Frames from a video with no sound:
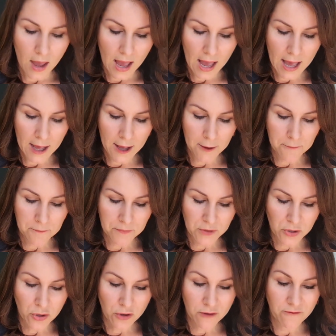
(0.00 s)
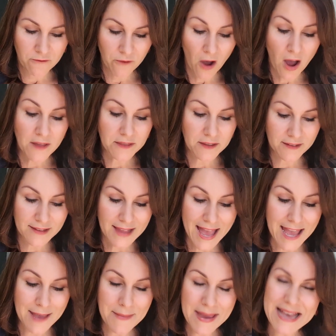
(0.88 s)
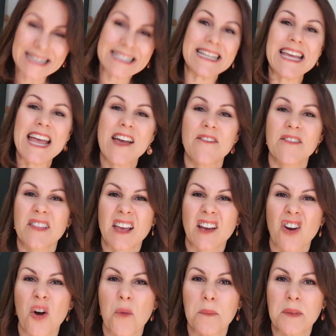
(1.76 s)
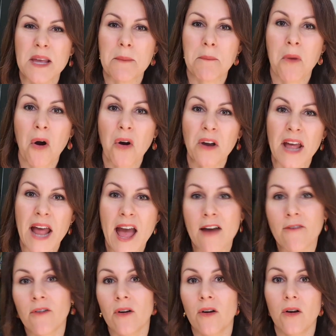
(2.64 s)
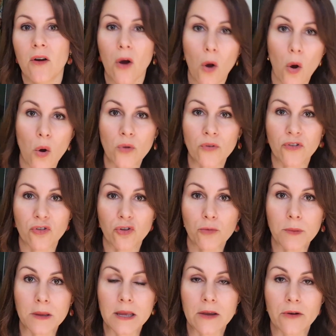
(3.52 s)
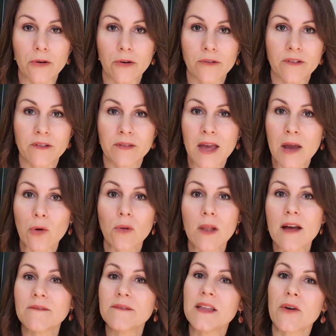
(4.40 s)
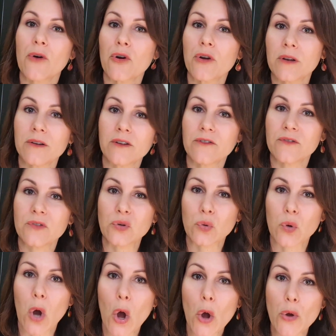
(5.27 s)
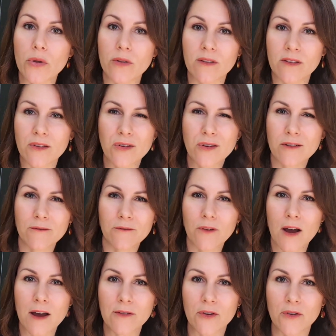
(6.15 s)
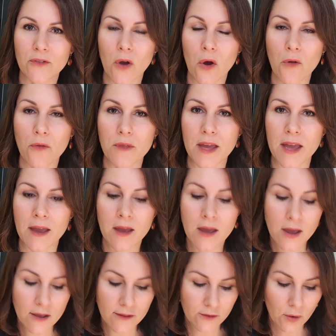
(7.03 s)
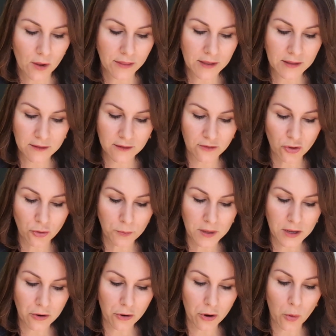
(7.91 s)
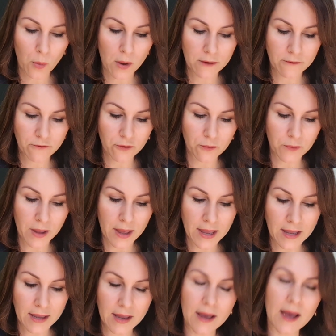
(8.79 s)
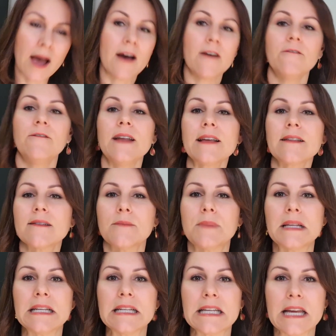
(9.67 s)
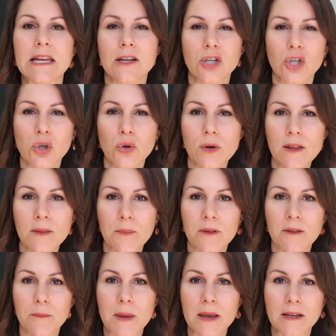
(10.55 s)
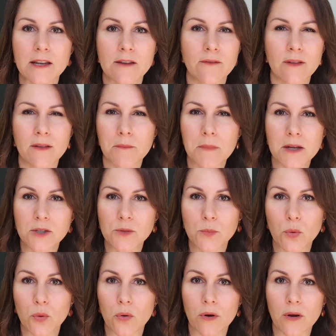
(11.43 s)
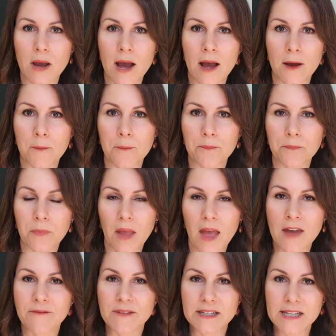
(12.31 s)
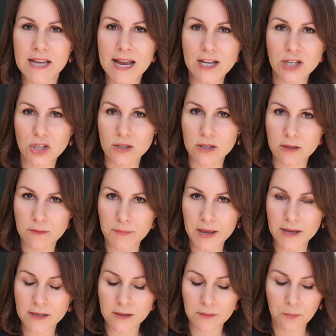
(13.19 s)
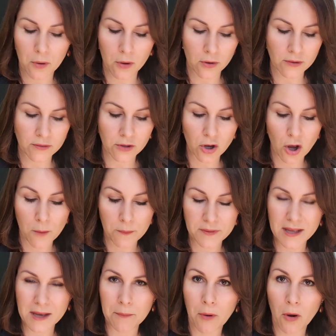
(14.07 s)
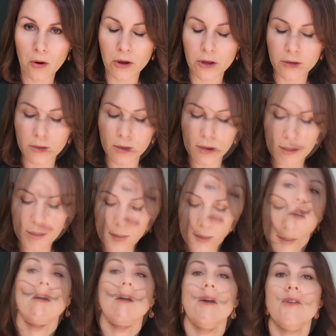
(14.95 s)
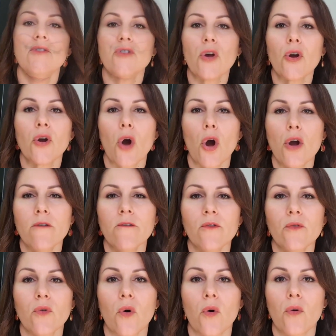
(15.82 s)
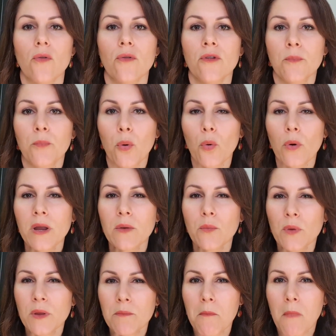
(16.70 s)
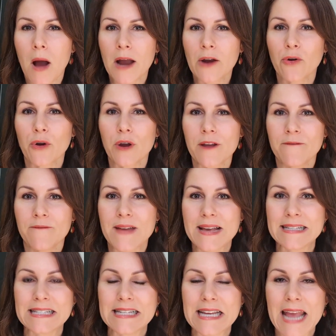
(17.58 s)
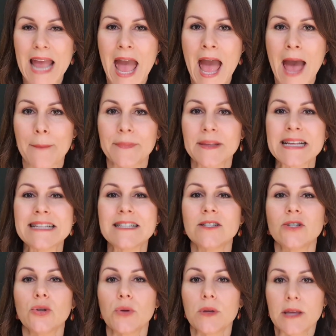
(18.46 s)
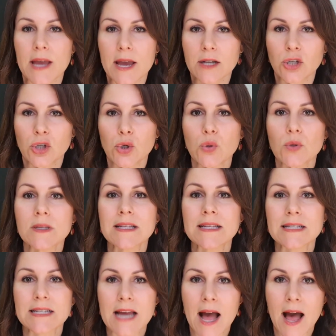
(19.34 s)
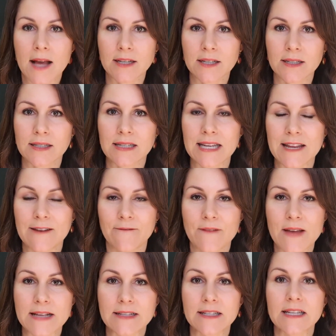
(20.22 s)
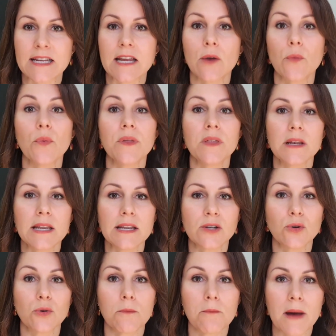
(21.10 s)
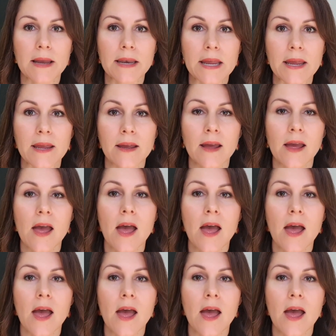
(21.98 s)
You can find the same ETFs that CommSec Pocket have on Superheroes. They all have their own individual codes, so you can find those on there. So I think the Superhero one, from a flexibility and a choice perspective, is much more advantageous compared to the CommSec Pocket. So overall, the point with micro investing apps is to get you started investing with little money.